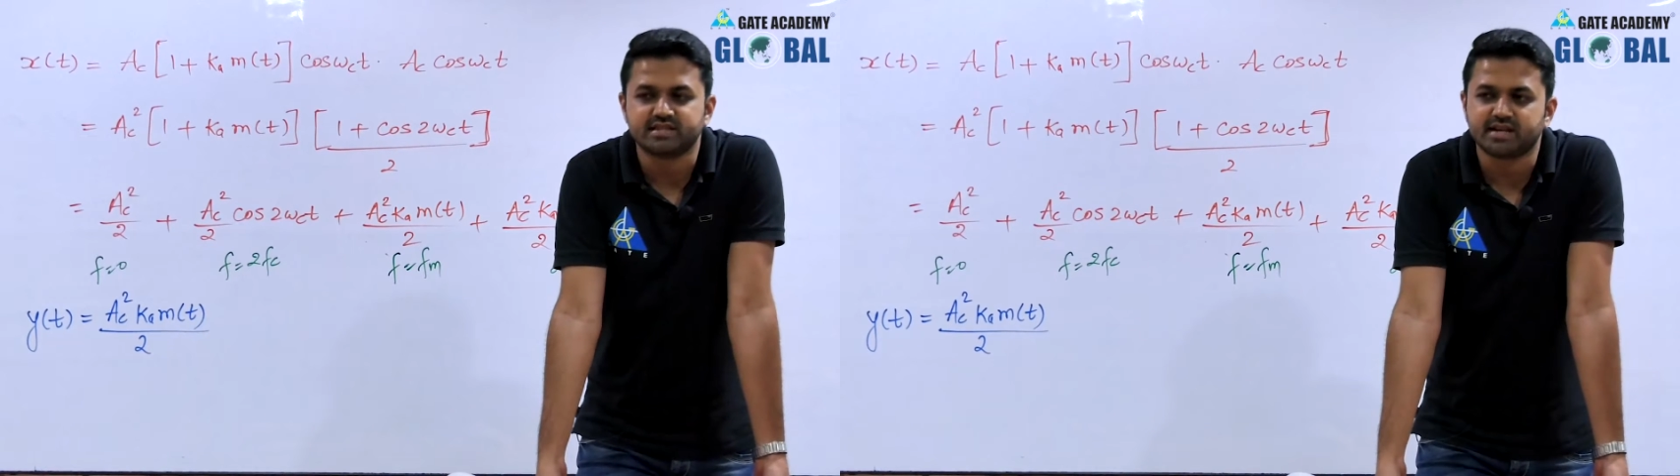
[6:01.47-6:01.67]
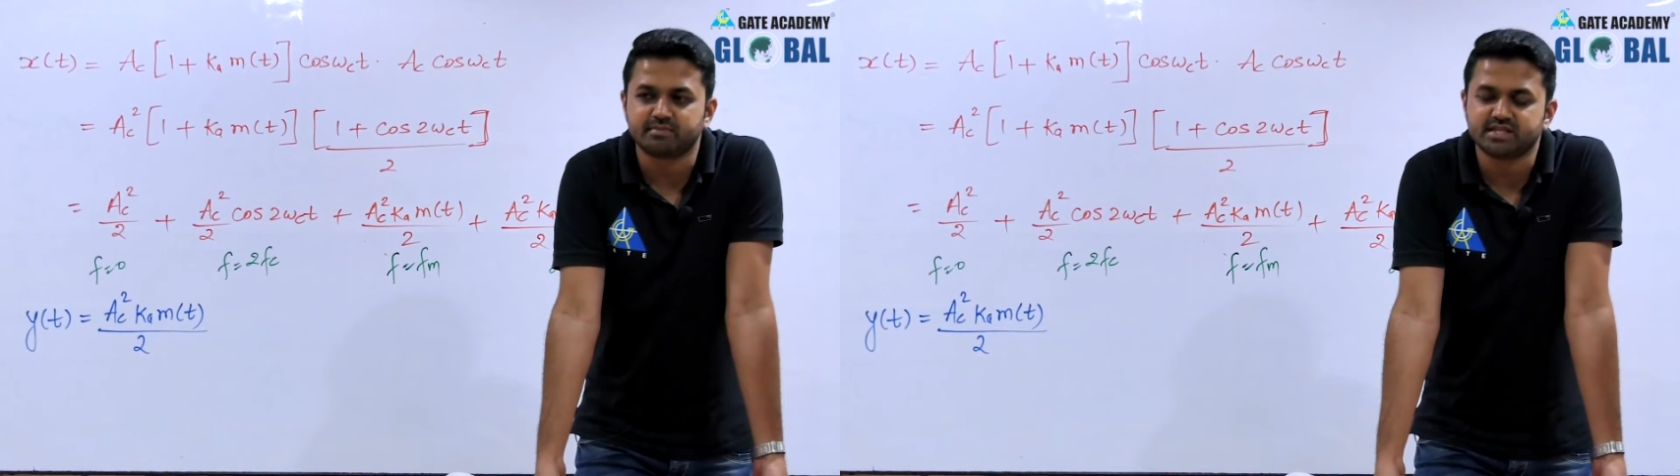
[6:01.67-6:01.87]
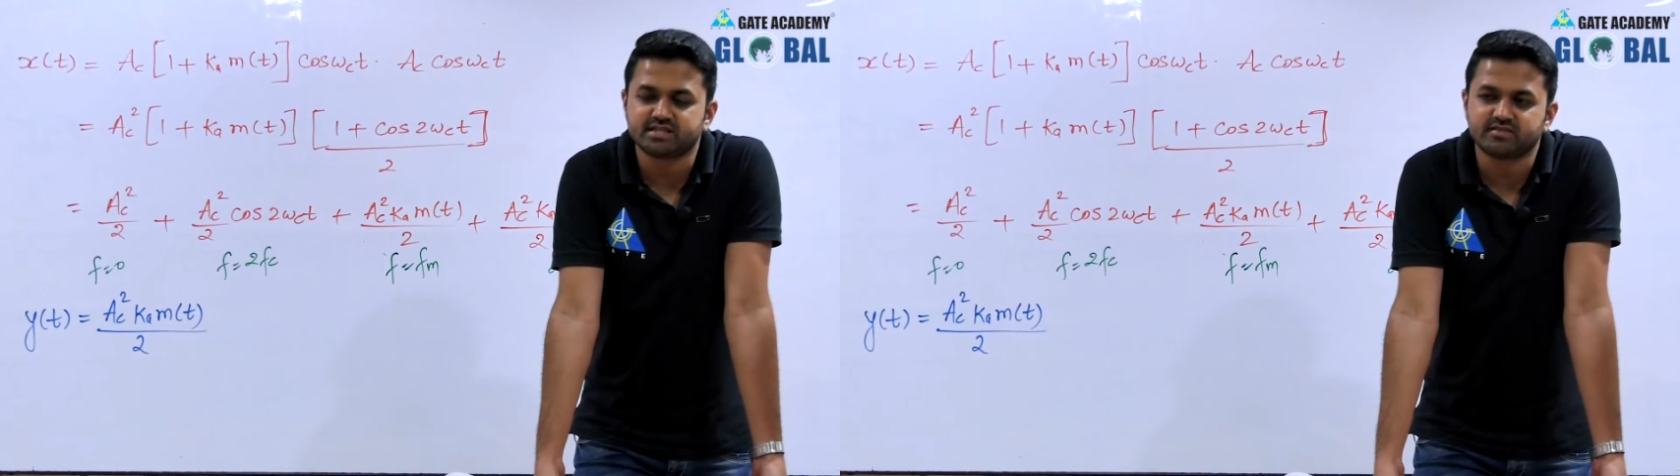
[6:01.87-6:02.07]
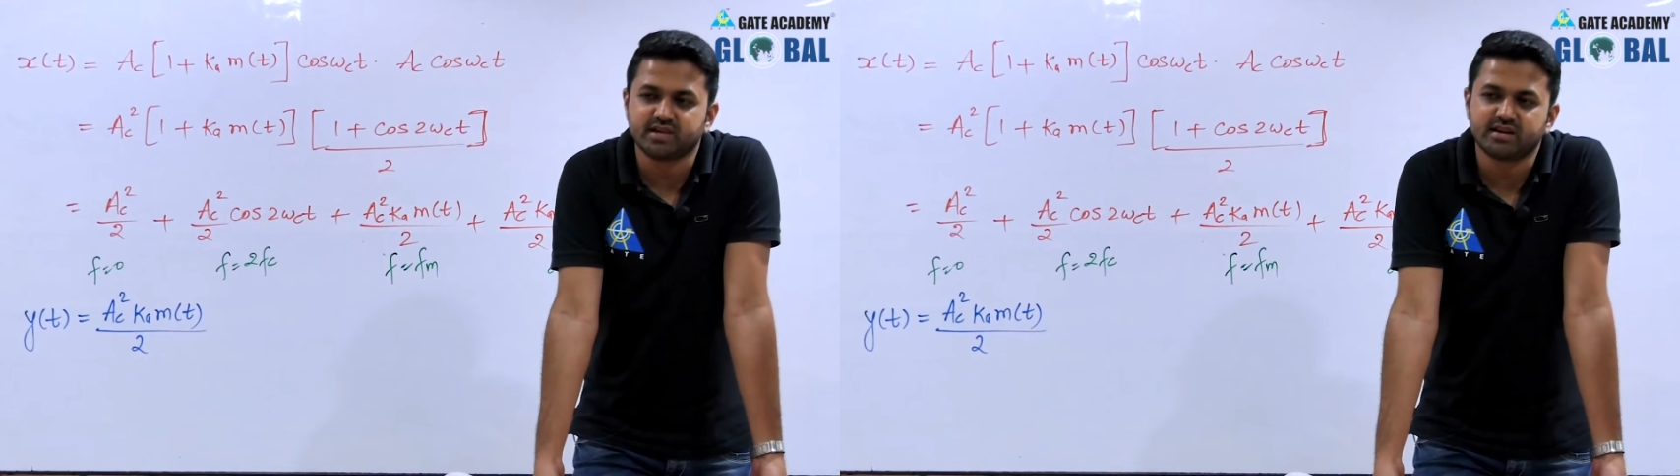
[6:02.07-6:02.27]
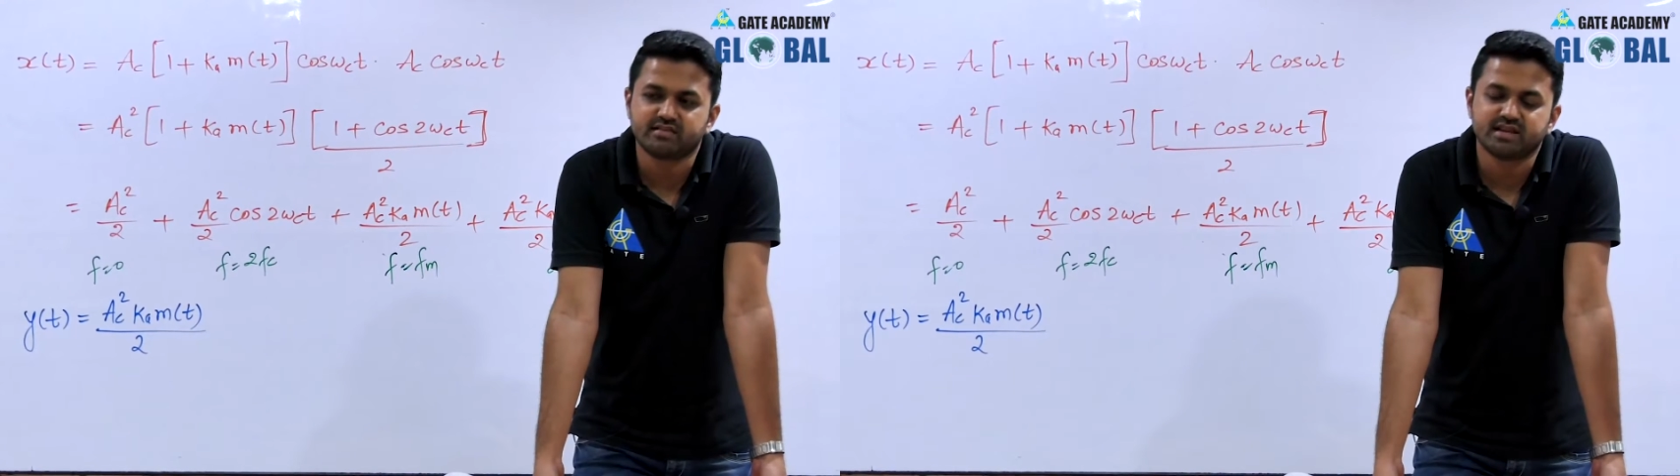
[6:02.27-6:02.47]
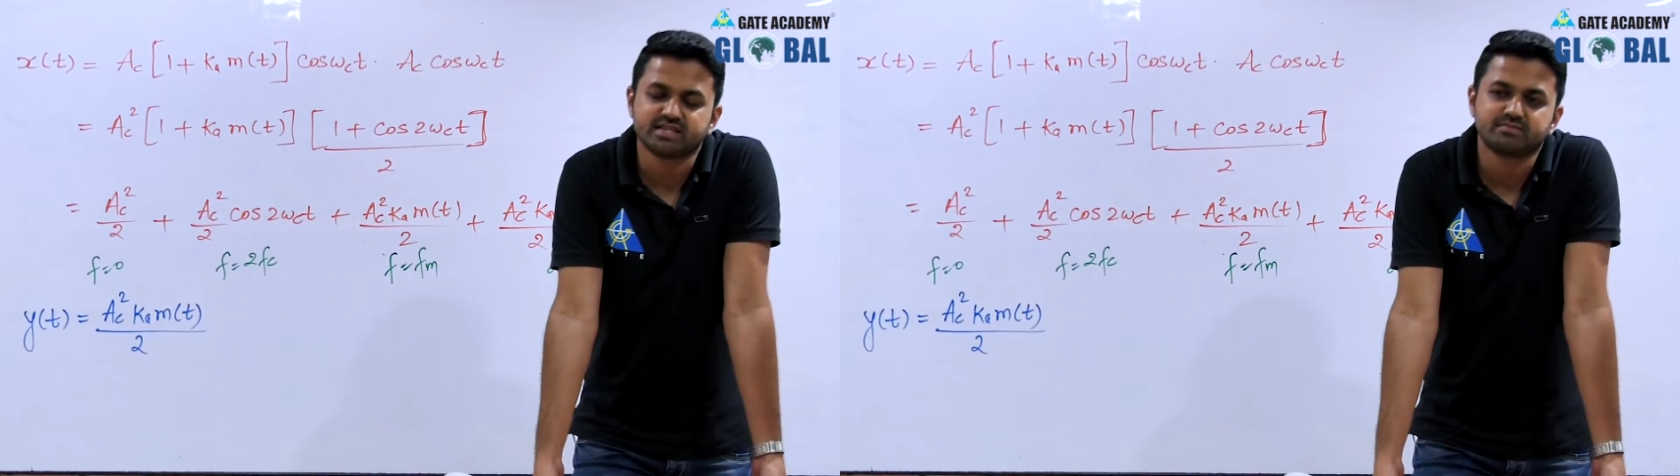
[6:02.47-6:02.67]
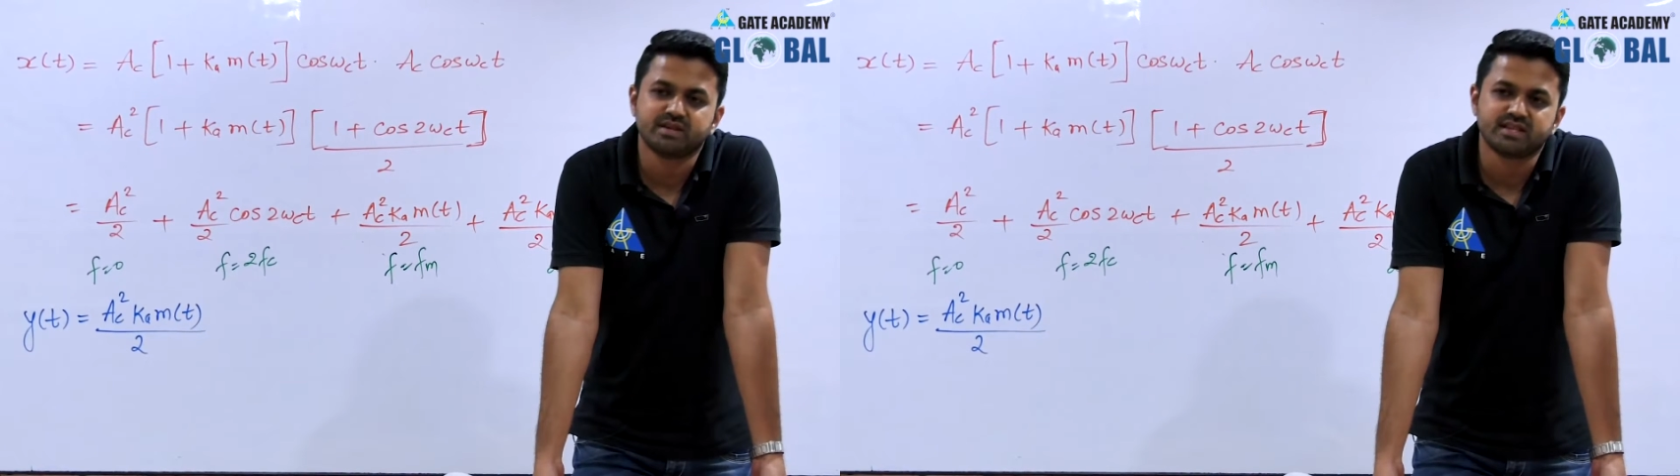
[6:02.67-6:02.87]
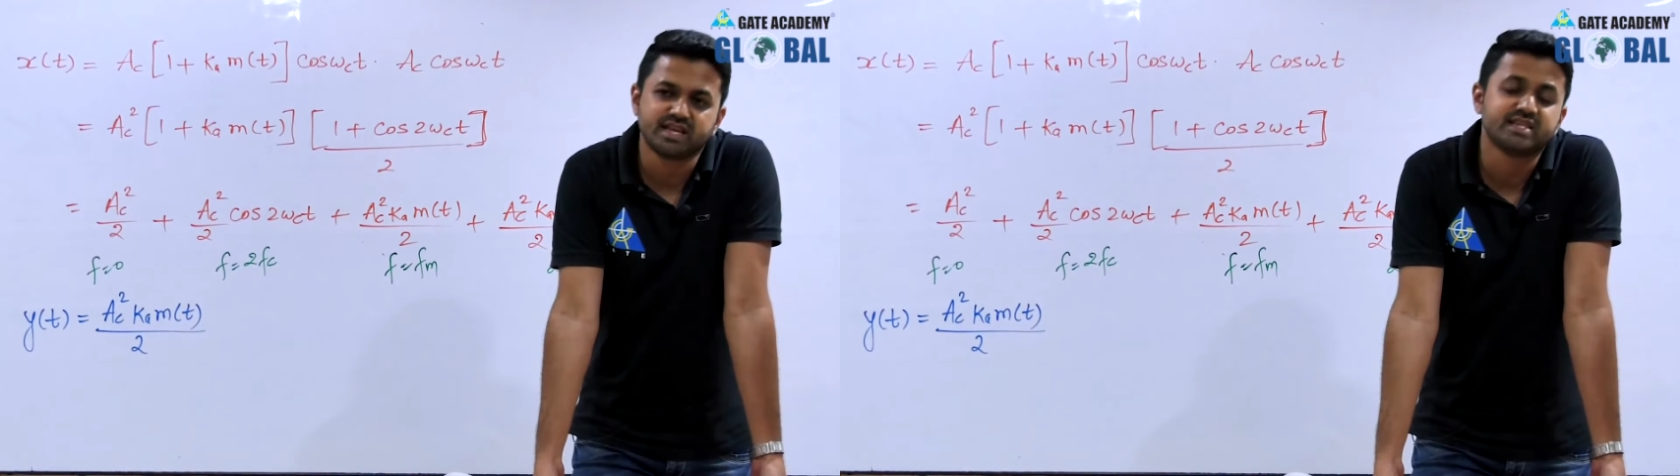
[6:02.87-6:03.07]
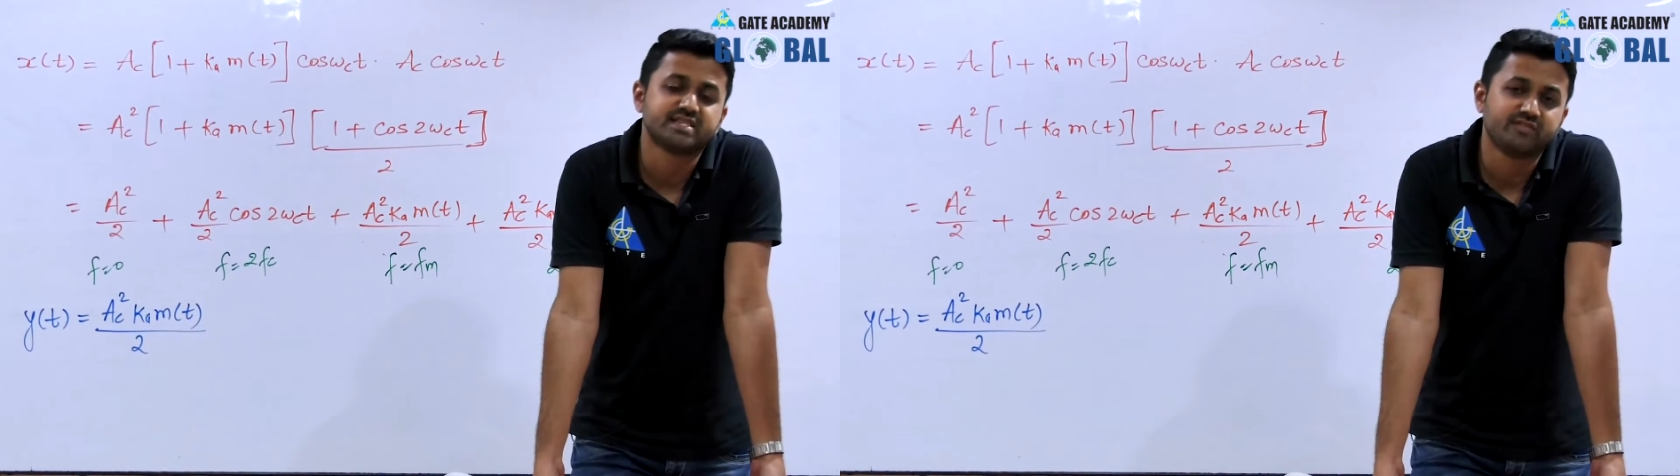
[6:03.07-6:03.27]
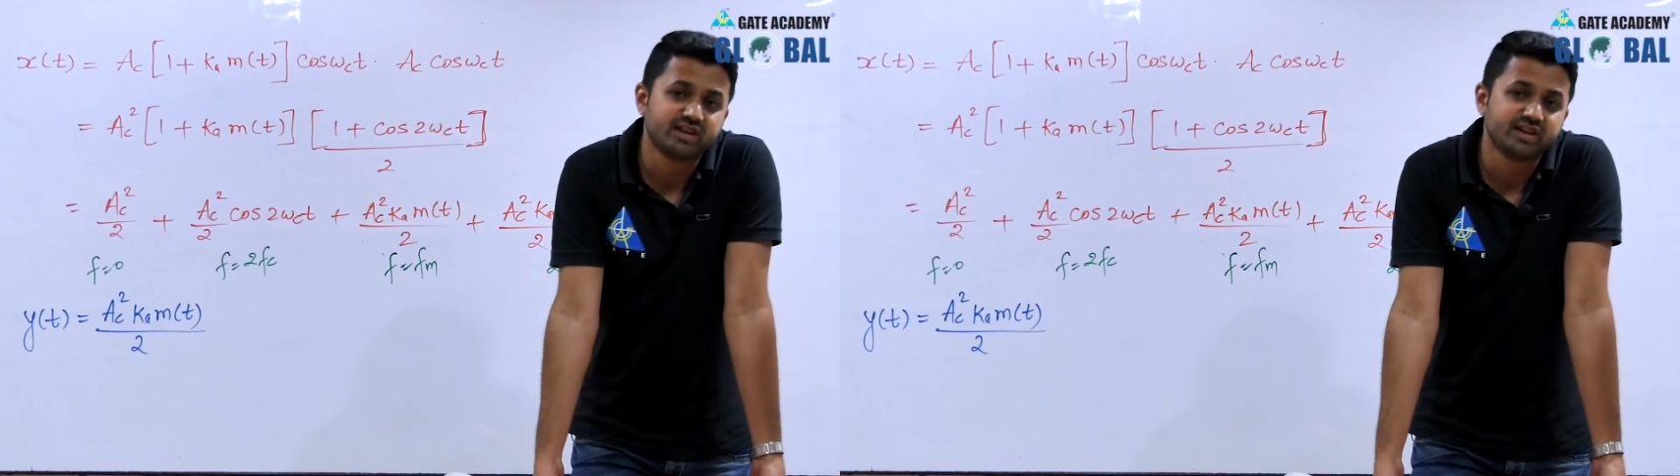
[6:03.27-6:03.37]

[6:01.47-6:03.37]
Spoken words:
that means we are transmit, there is a